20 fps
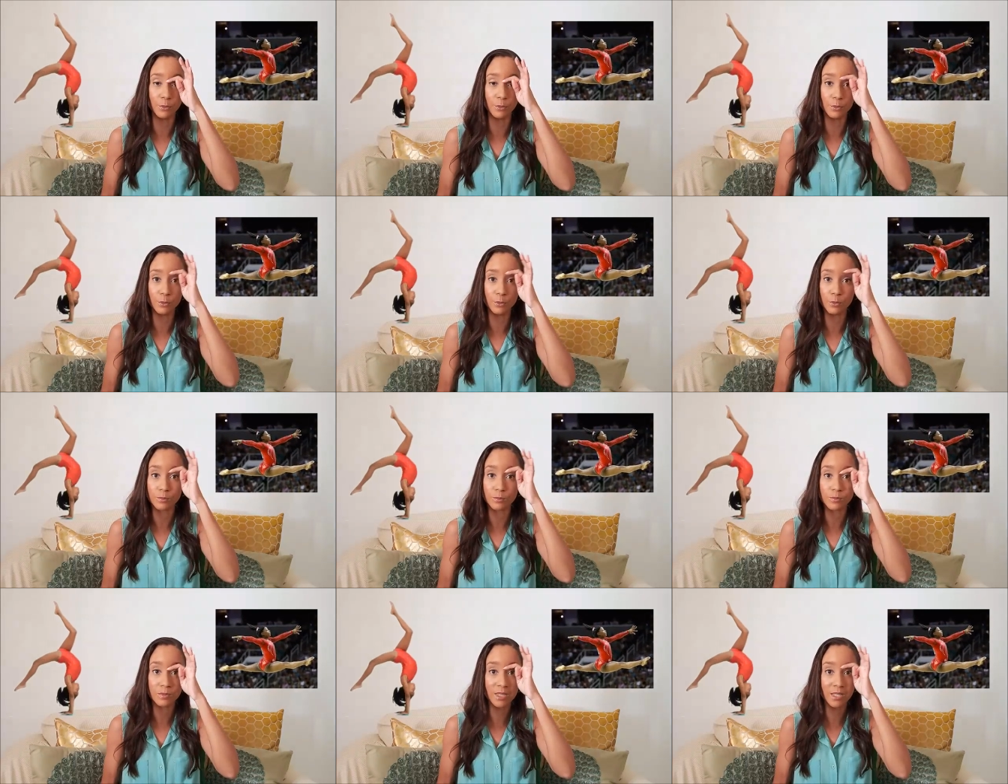
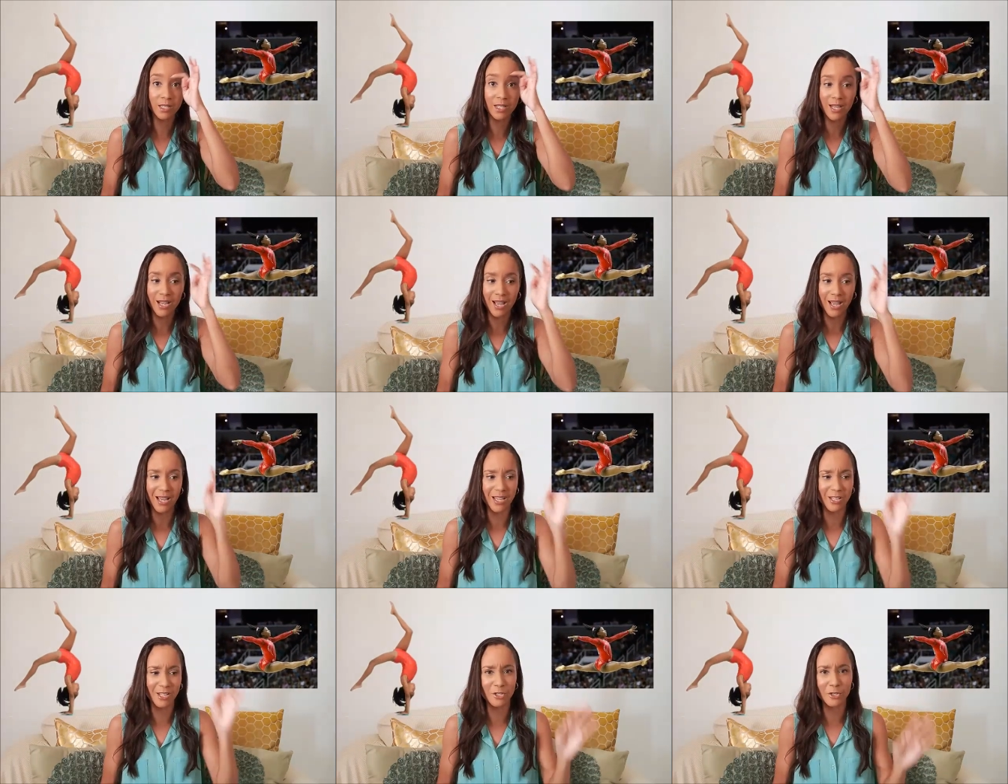room
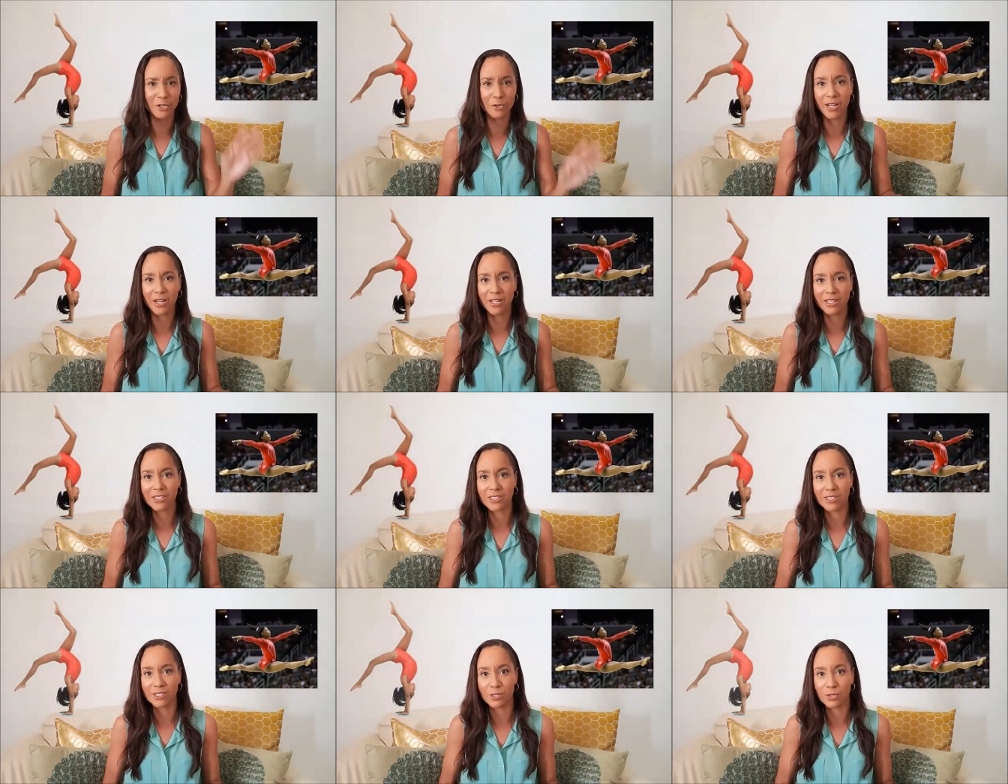and trying
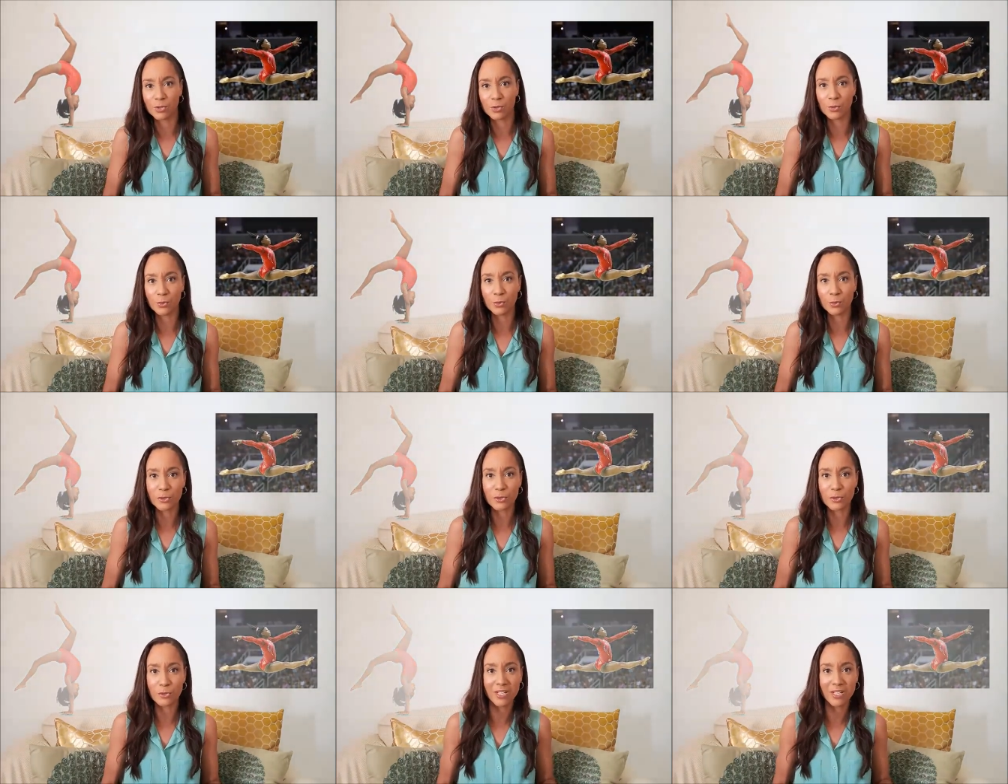to do
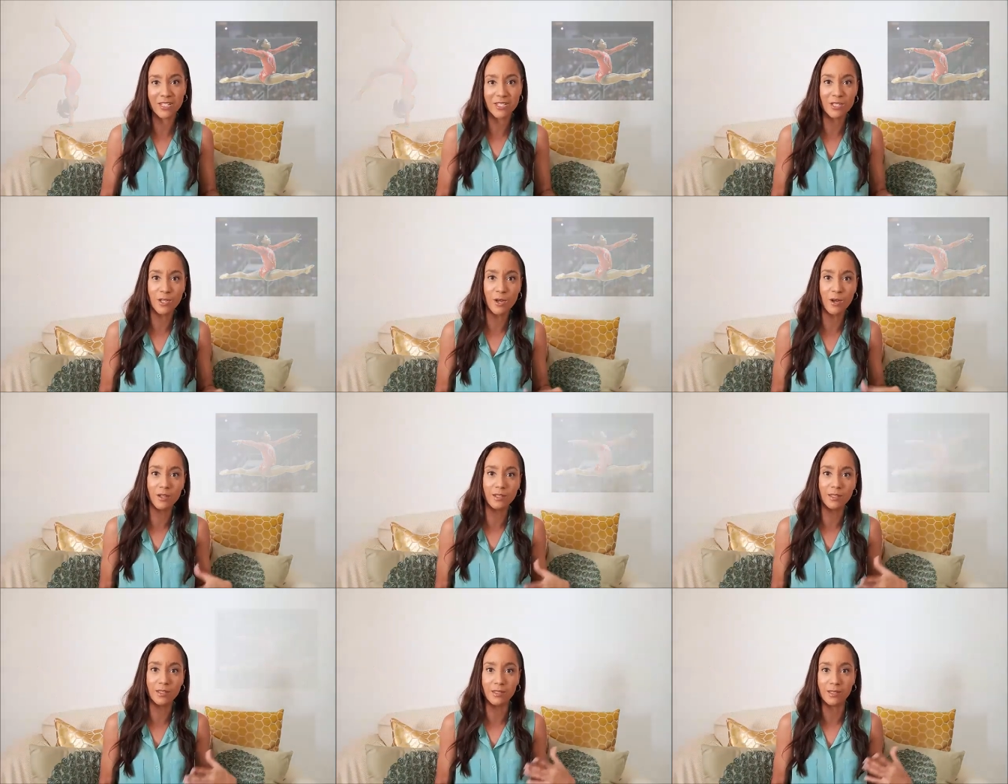tricks
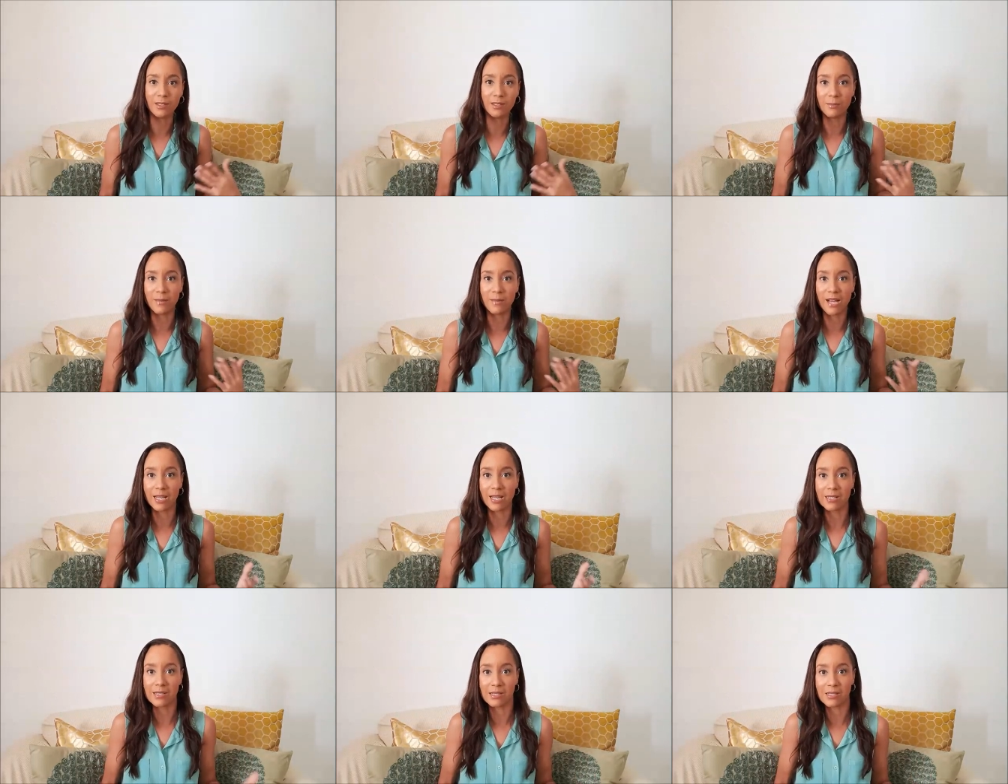on the
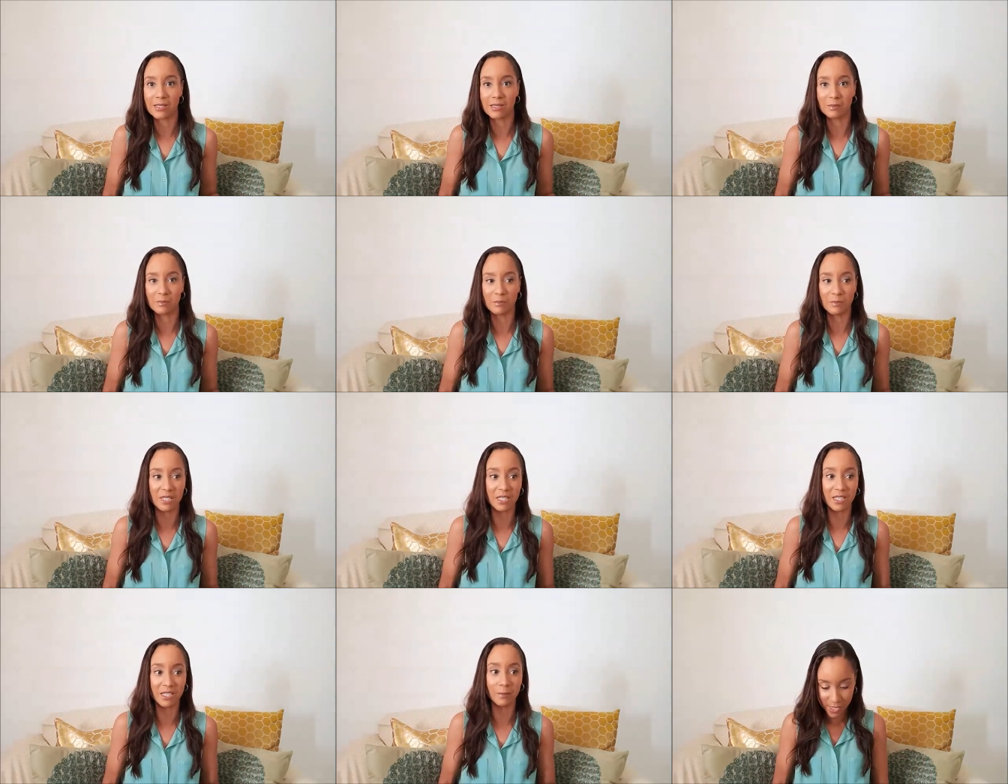balancing
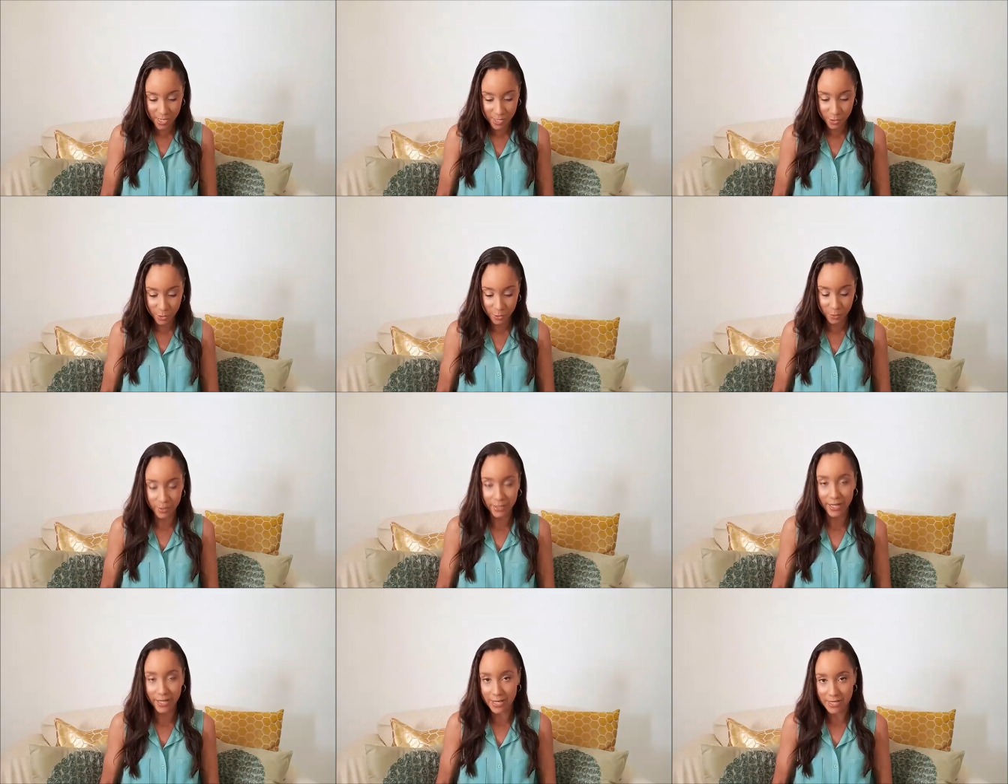beam.
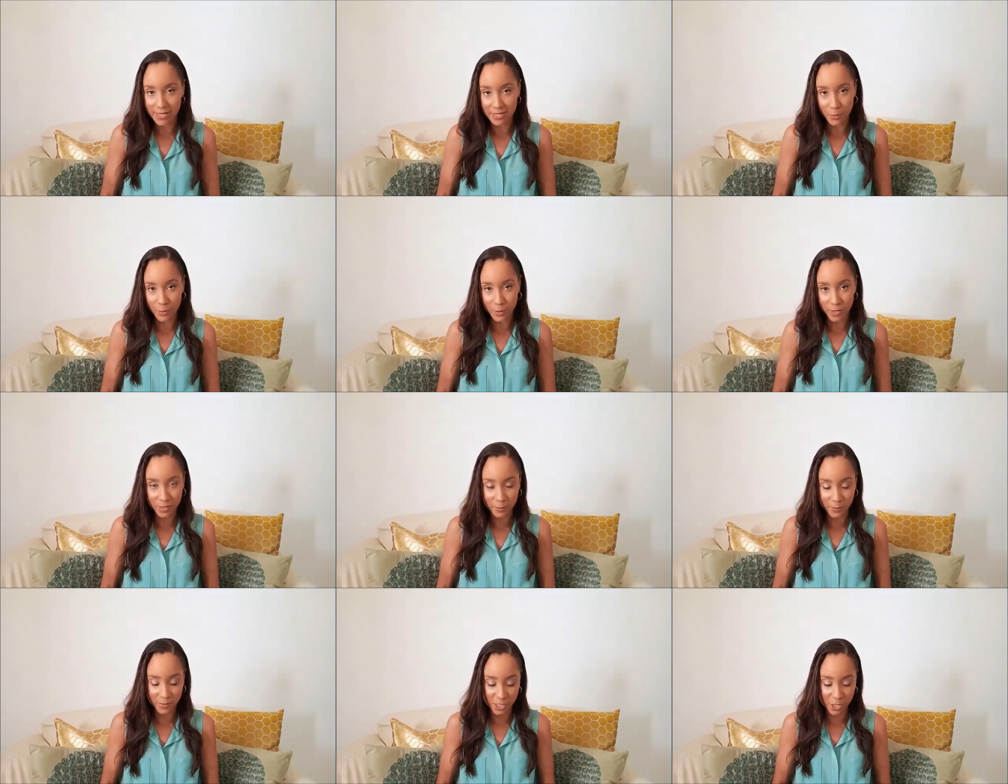So yes, I
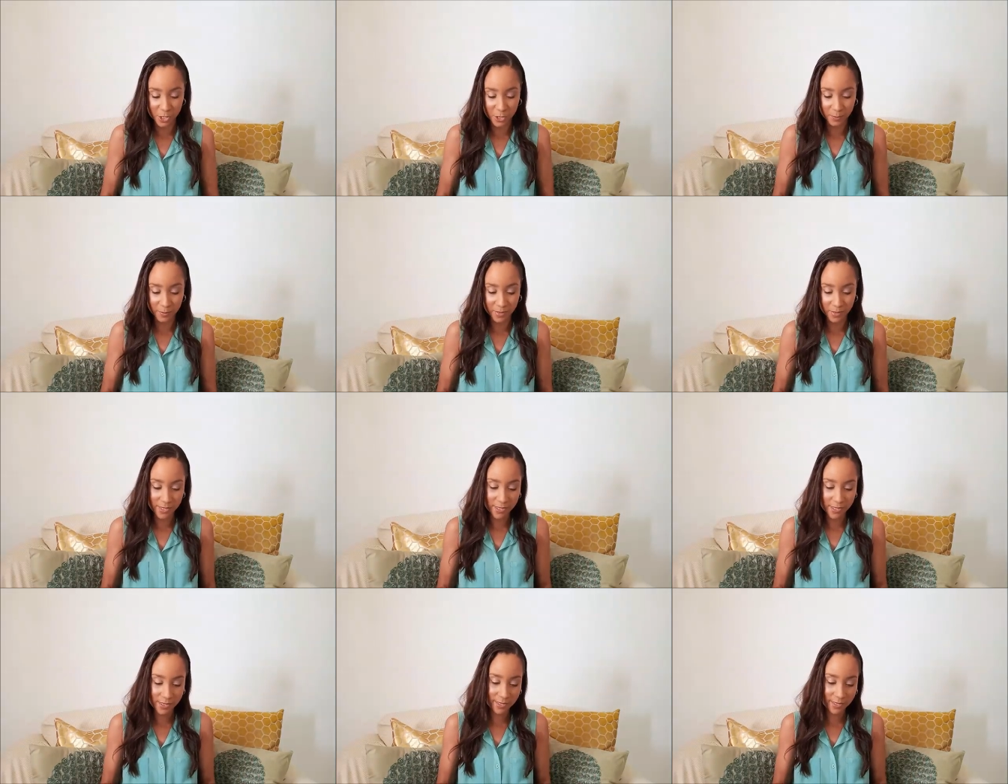wanted to be a
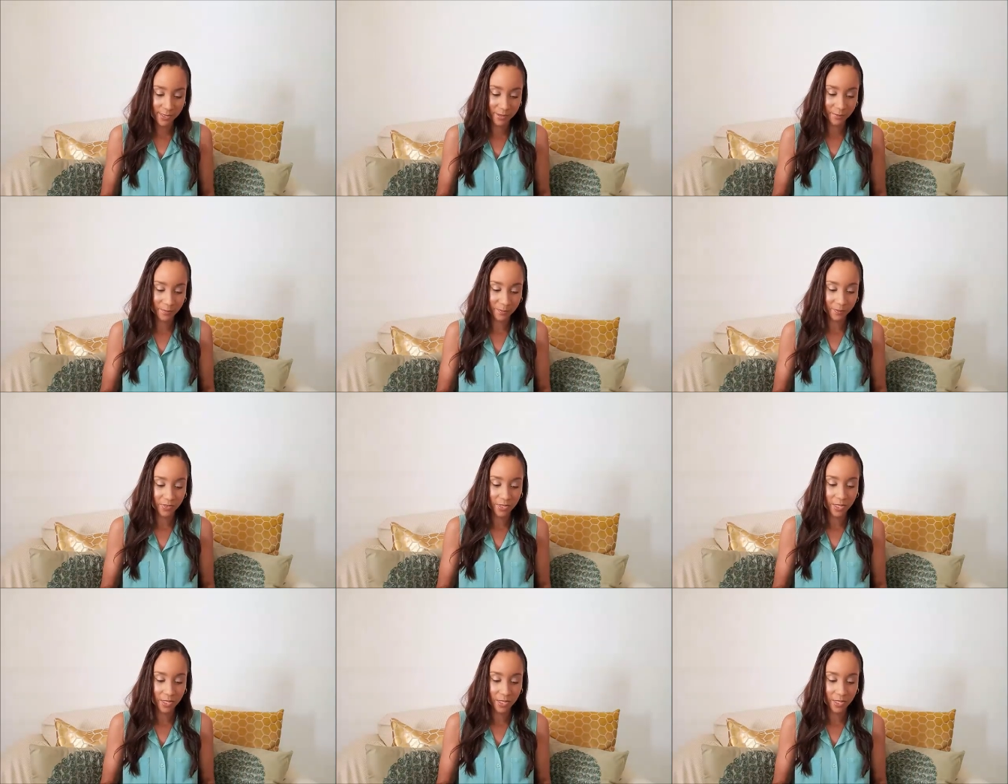gymnast.